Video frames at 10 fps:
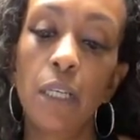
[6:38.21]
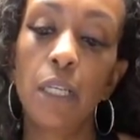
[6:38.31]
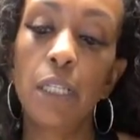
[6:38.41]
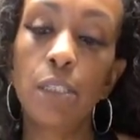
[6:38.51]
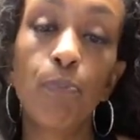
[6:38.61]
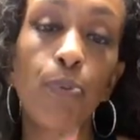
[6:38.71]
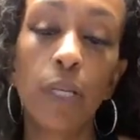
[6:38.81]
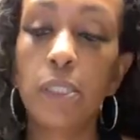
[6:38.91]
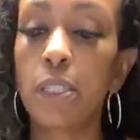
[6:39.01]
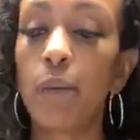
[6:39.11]
It's
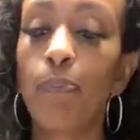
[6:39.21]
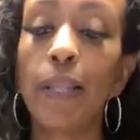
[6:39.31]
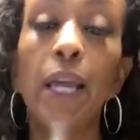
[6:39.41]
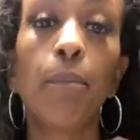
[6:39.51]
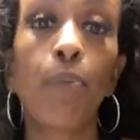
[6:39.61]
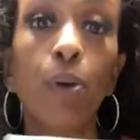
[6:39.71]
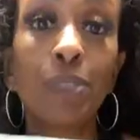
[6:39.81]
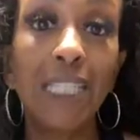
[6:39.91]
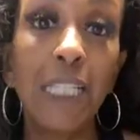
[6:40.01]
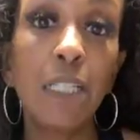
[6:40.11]
a plant
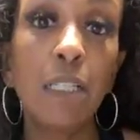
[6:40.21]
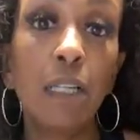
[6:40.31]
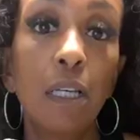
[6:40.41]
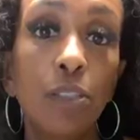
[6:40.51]
protein.